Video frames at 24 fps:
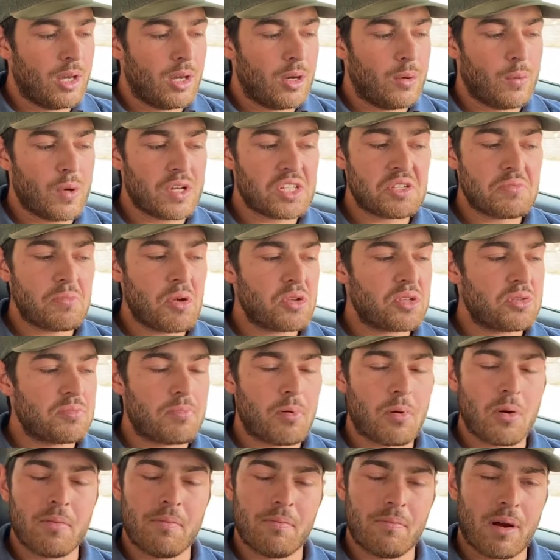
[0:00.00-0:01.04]
What's the most
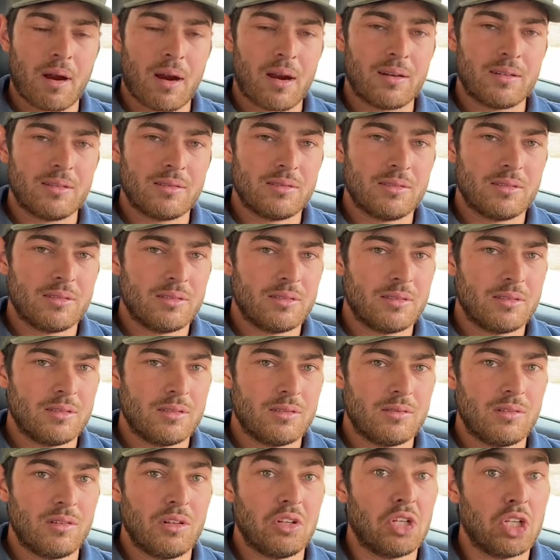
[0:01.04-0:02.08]
important part?
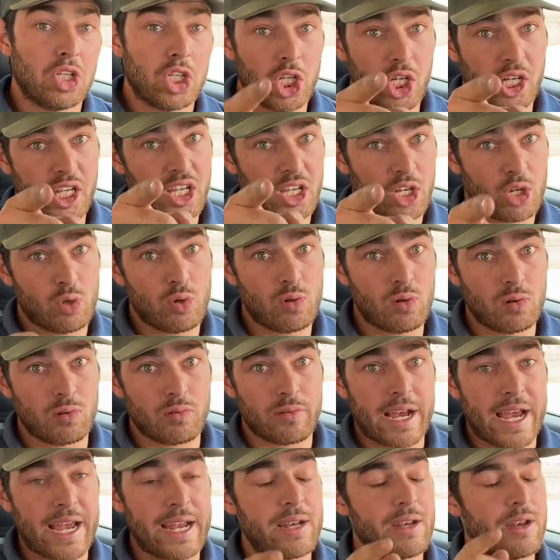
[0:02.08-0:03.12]
Looking cool,
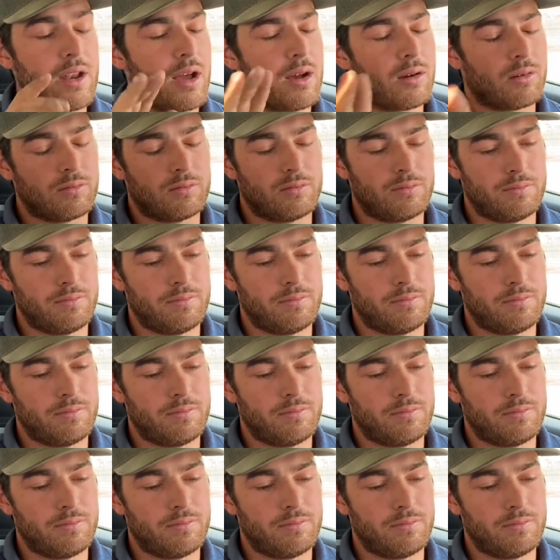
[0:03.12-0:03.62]
right? No.